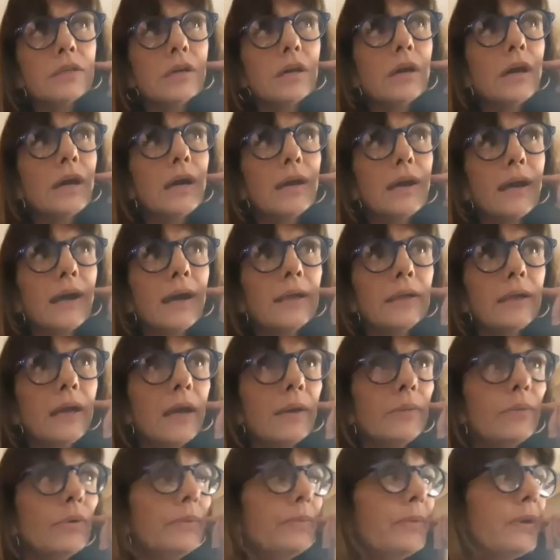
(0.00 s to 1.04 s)
I
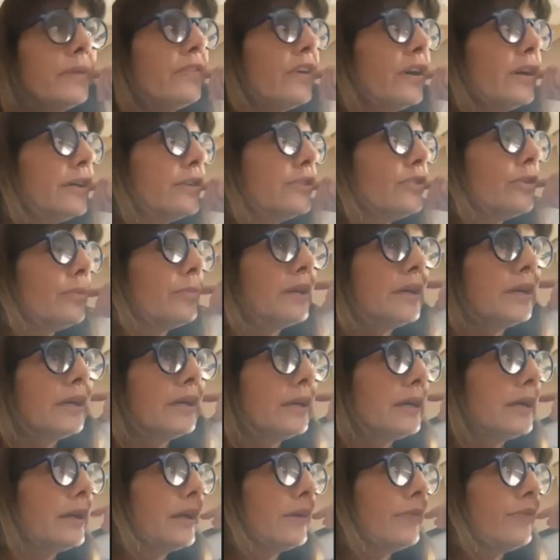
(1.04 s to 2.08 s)
would be very
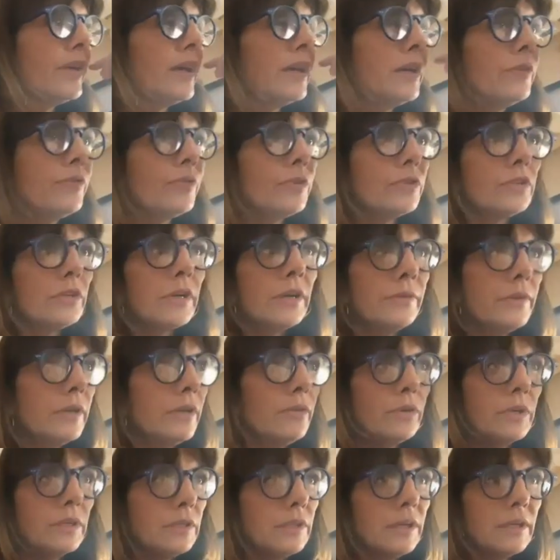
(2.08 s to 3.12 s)
intimidated if
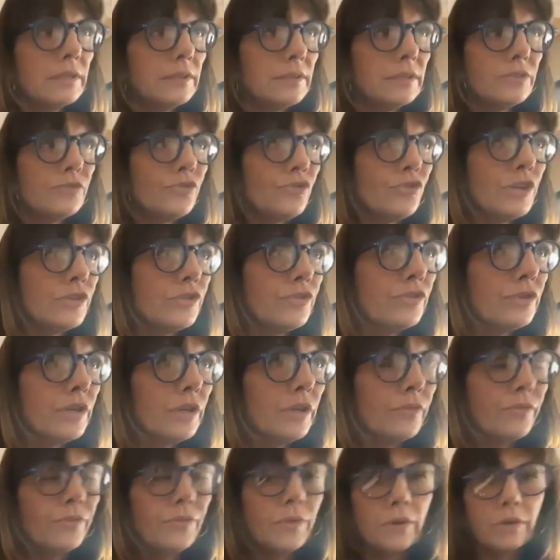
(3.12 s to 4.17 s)
anyone that tries to take
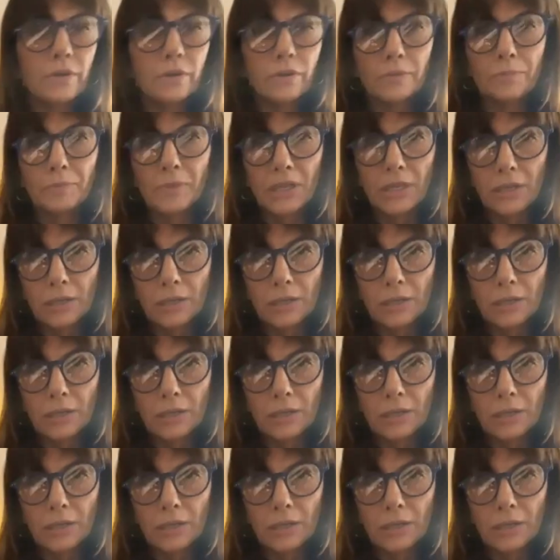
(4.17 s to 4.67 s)
a photo of me.